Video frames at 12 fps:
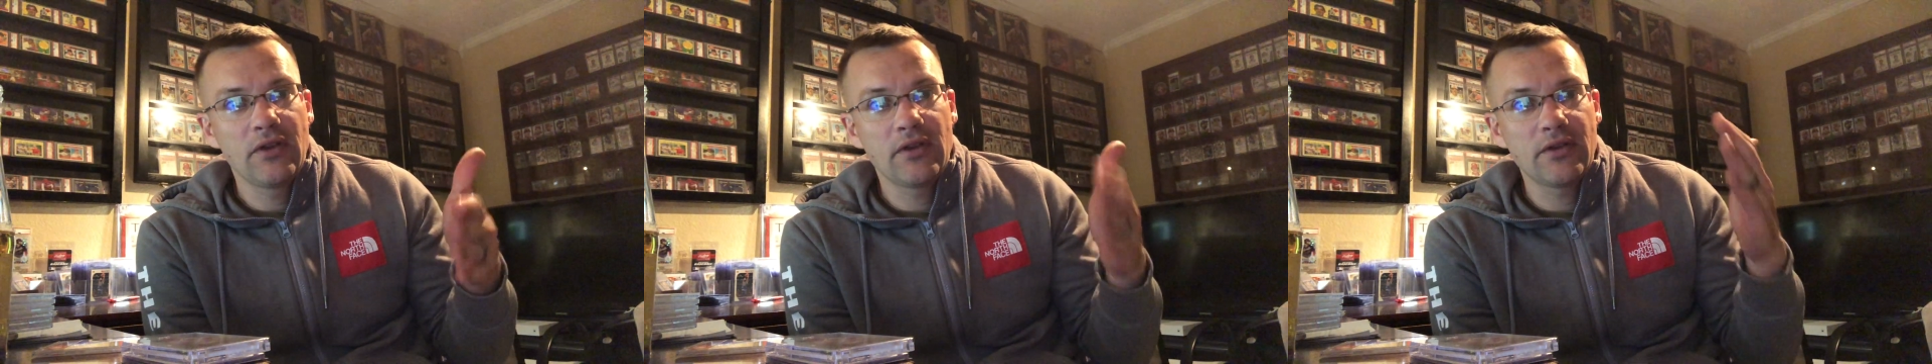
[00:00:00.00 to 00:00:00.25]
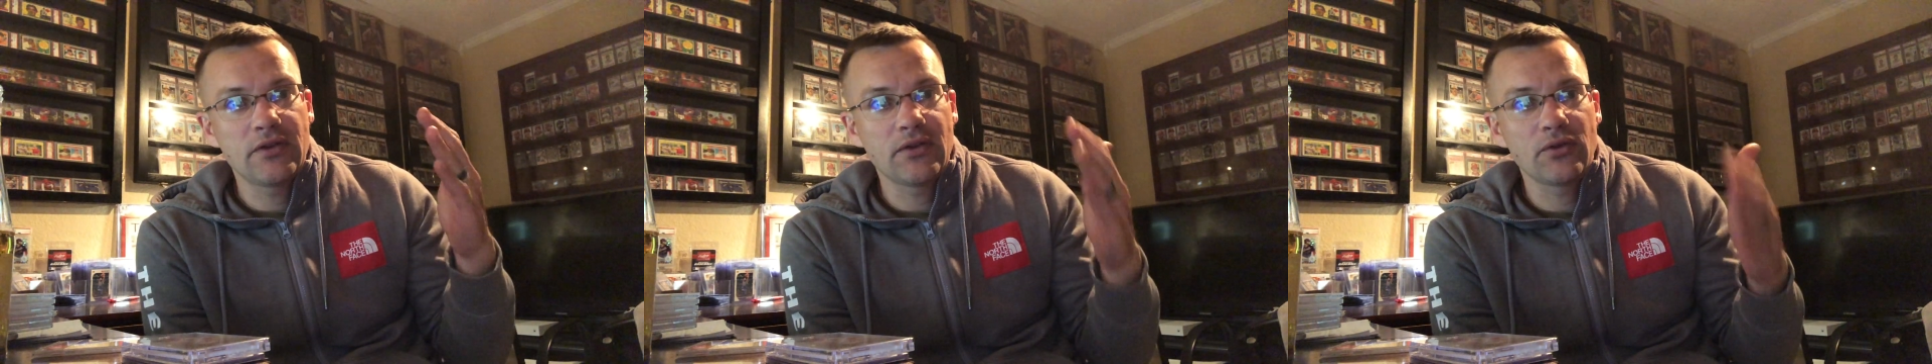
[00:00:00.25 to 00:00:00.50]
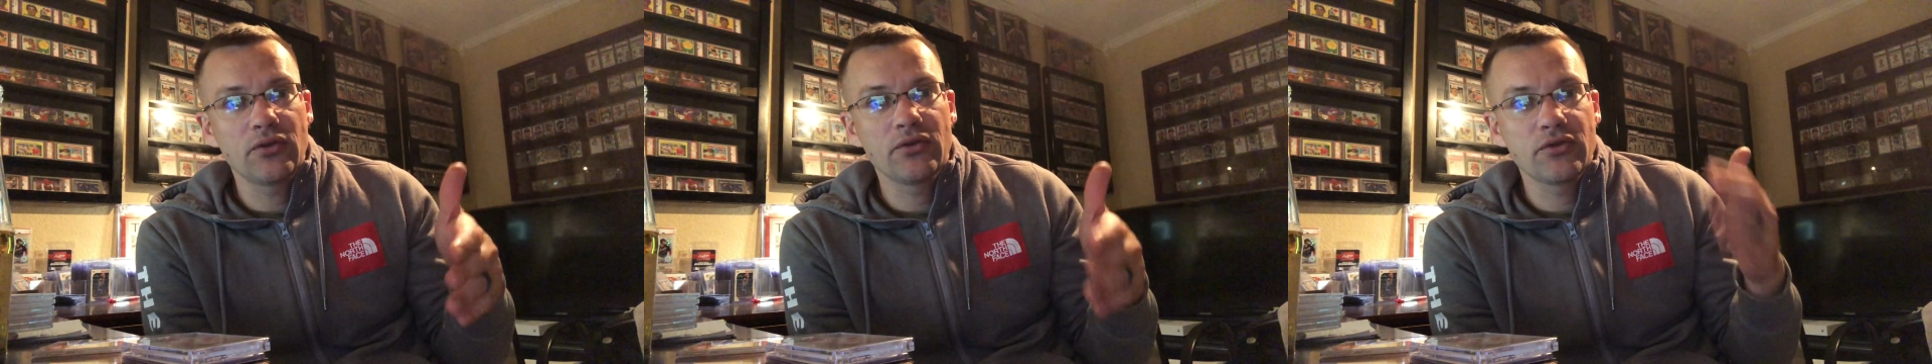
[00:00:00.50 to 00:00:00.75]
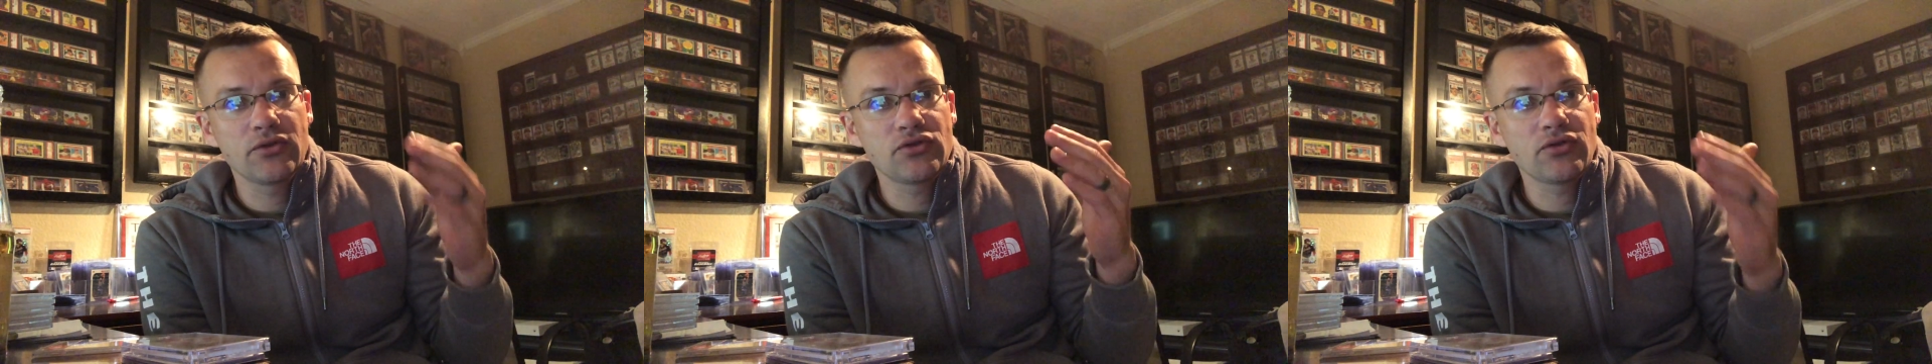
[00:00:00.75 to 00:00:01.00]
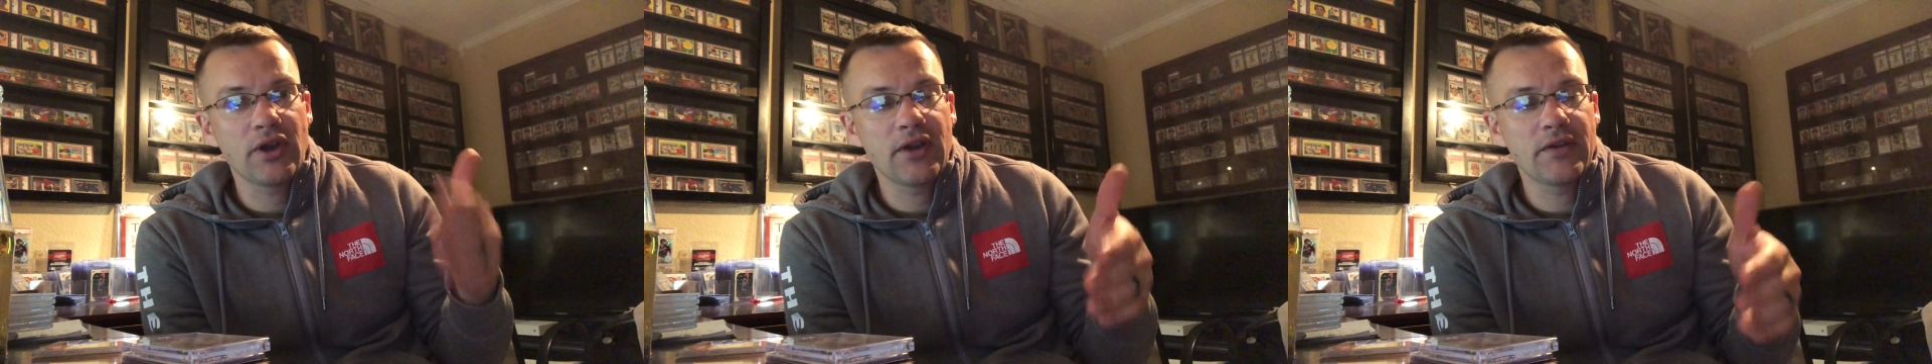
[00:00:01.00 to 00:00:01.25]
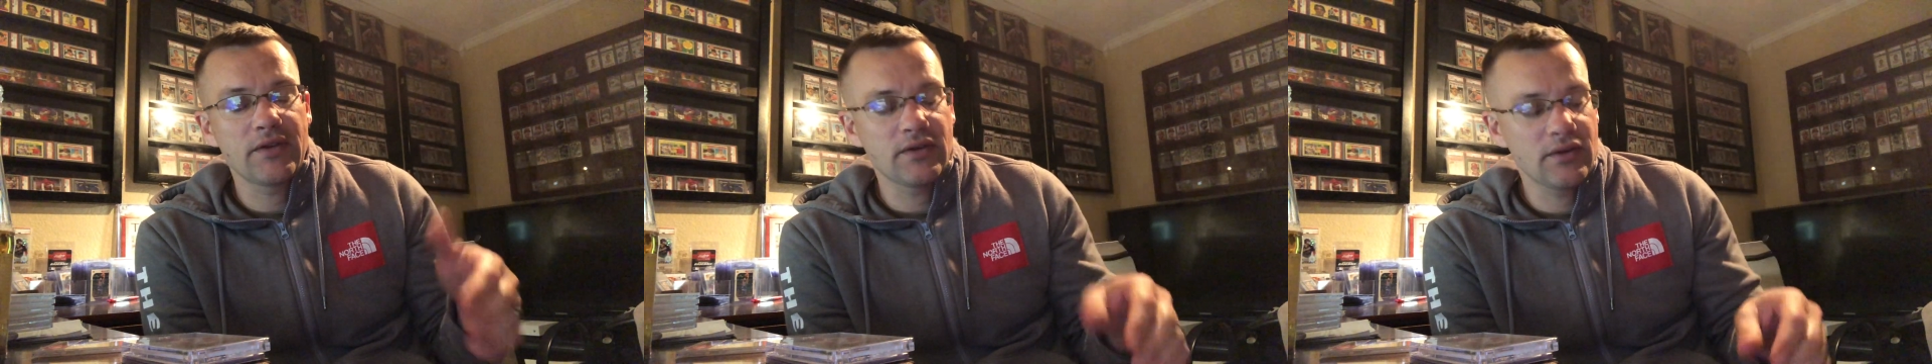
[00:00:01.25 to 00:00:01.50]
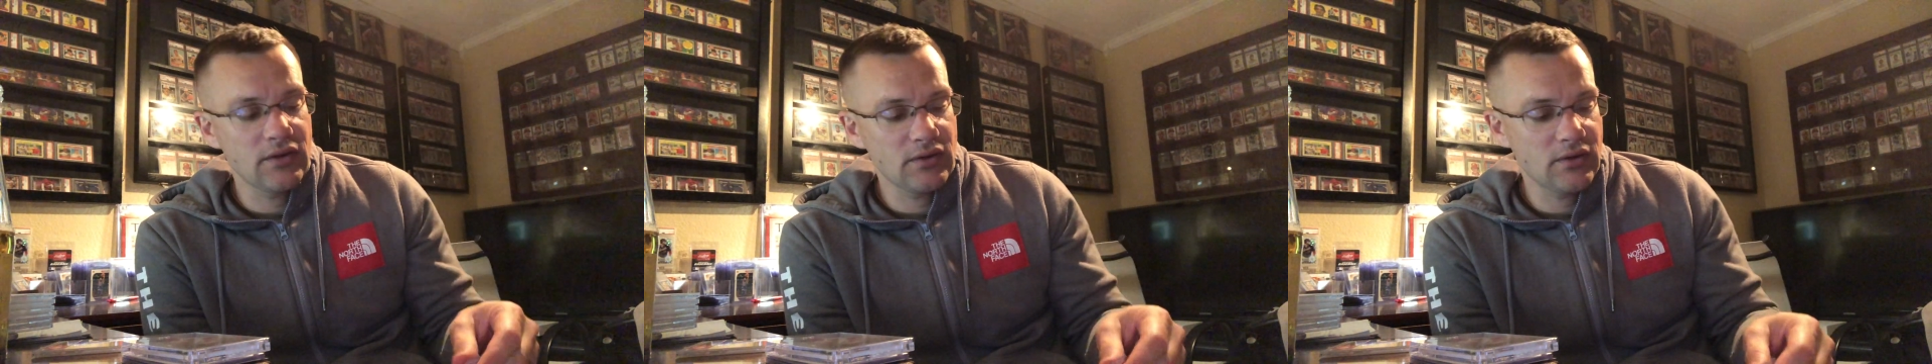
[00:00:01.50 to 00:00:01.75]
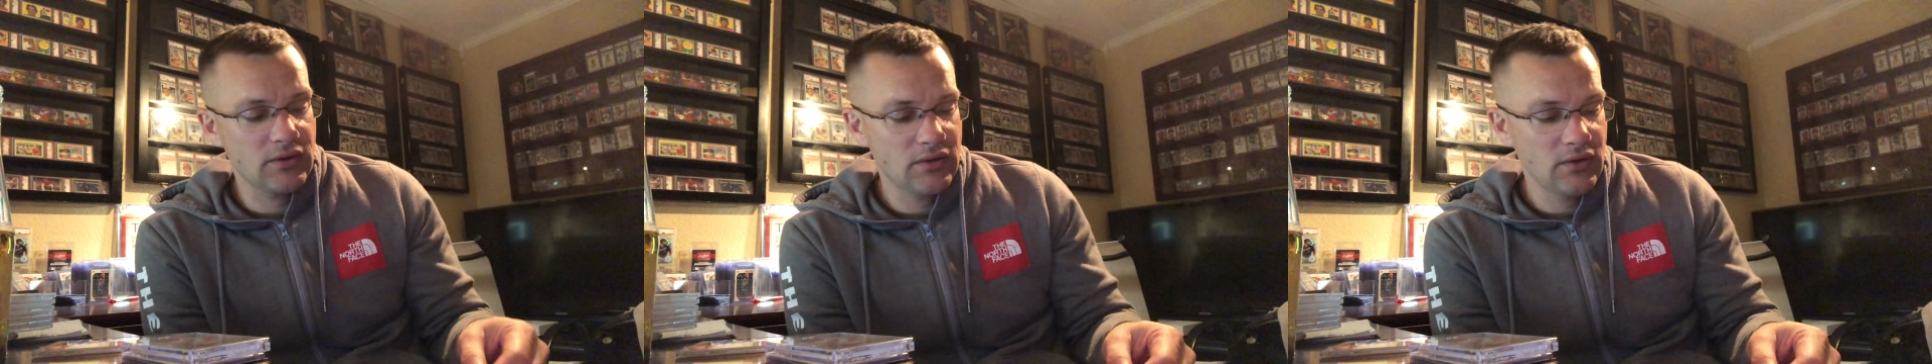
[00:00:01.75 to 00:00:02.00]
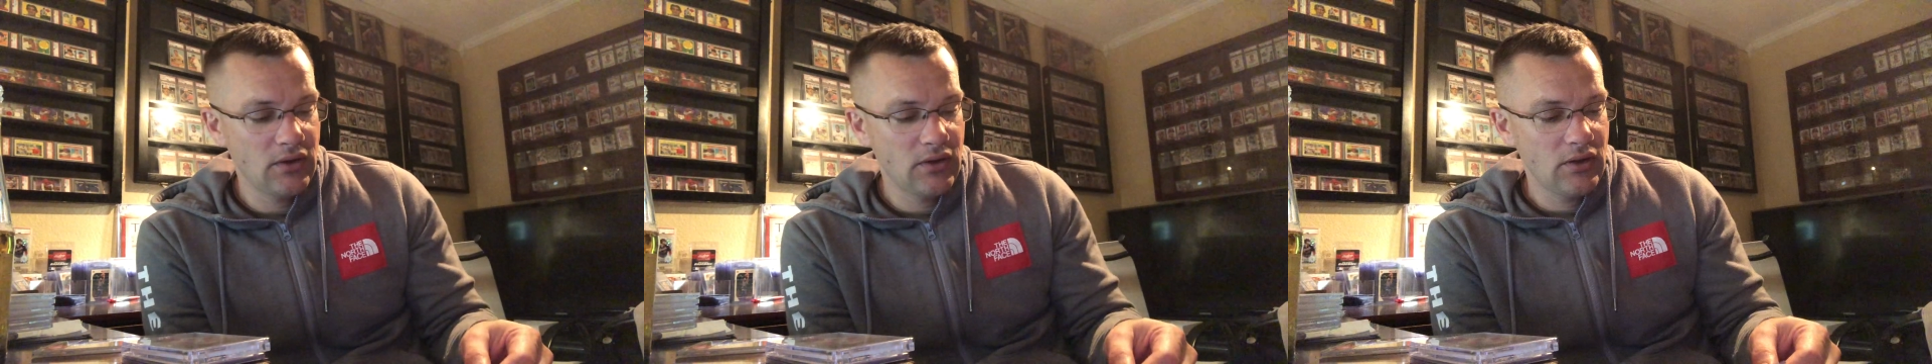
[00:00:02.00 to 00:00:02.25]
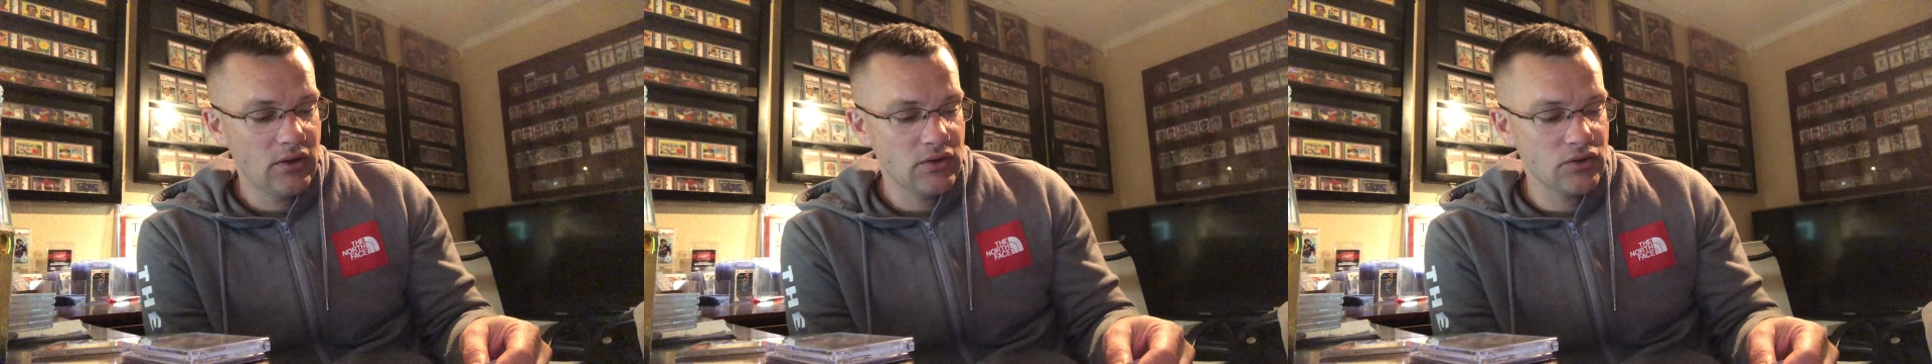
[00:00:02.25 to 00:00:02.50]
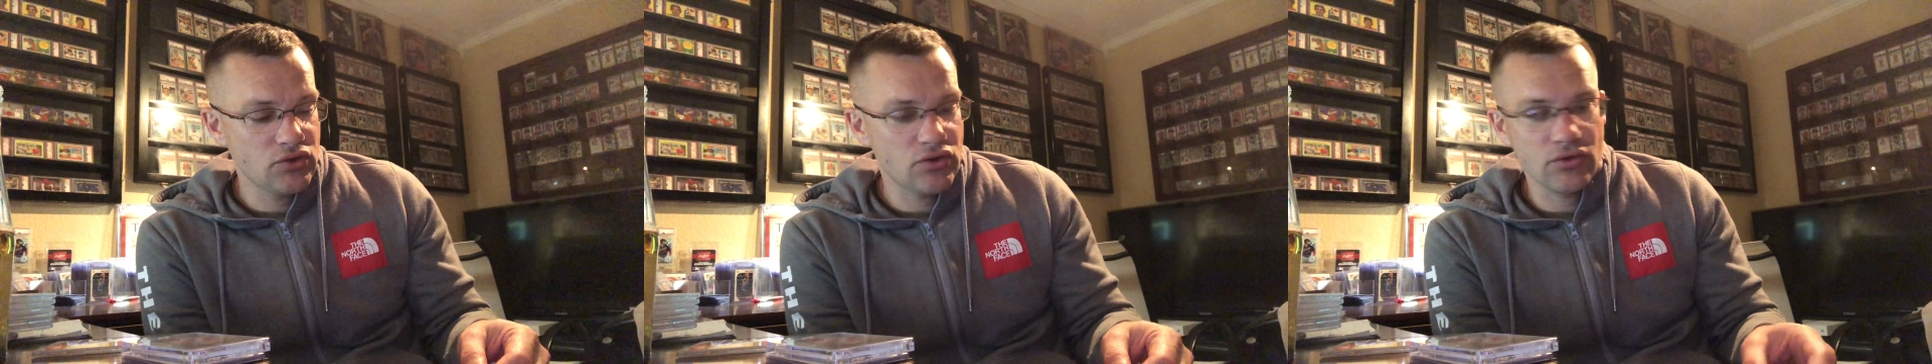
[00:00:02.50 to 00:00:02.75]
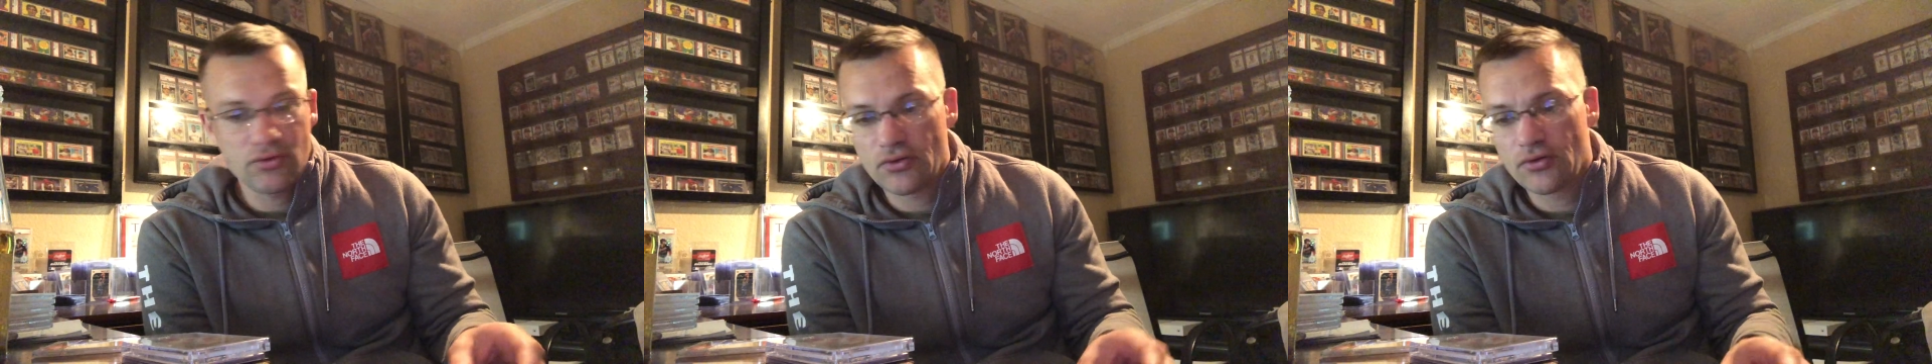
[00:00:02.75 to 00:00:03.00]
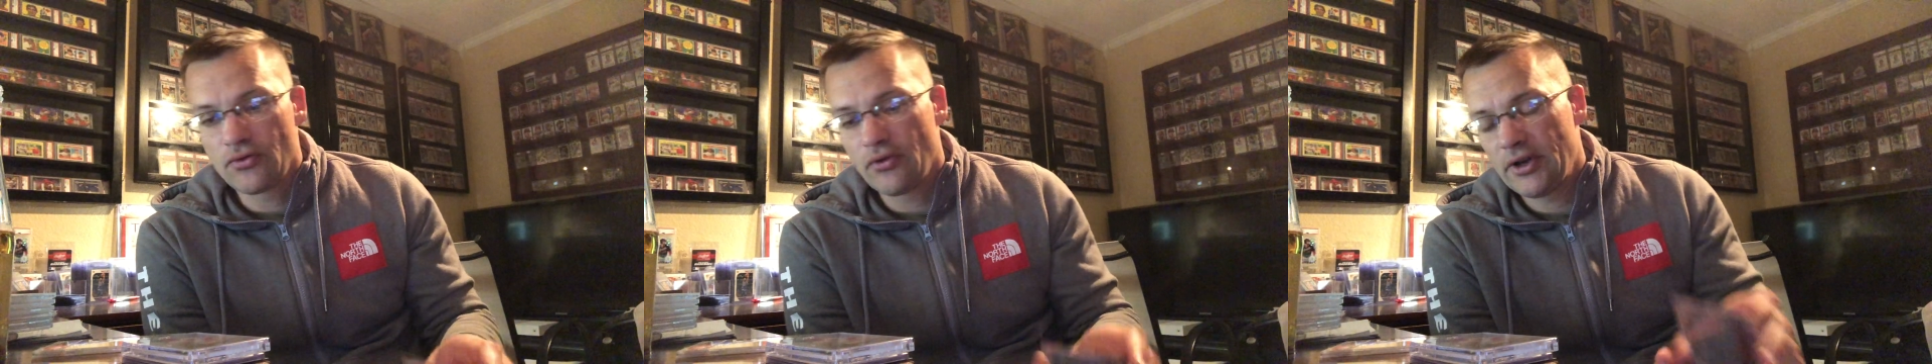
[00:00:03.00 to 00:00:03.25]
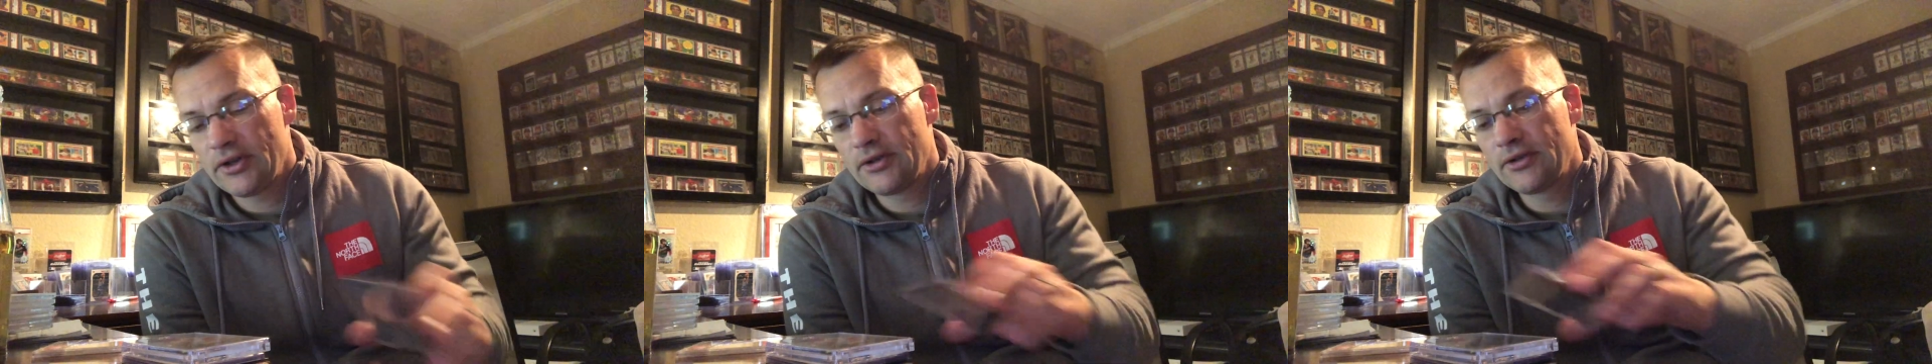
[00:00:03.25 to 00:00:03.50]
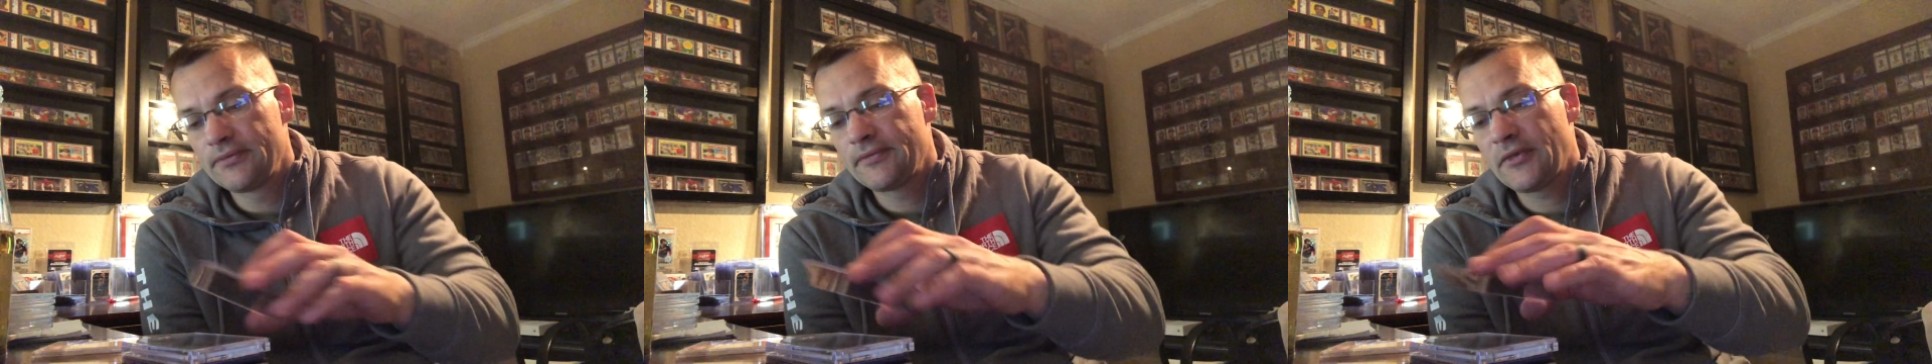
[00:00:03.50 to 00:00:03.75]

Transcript: the Soto, the Strass, and the Scherzer graded.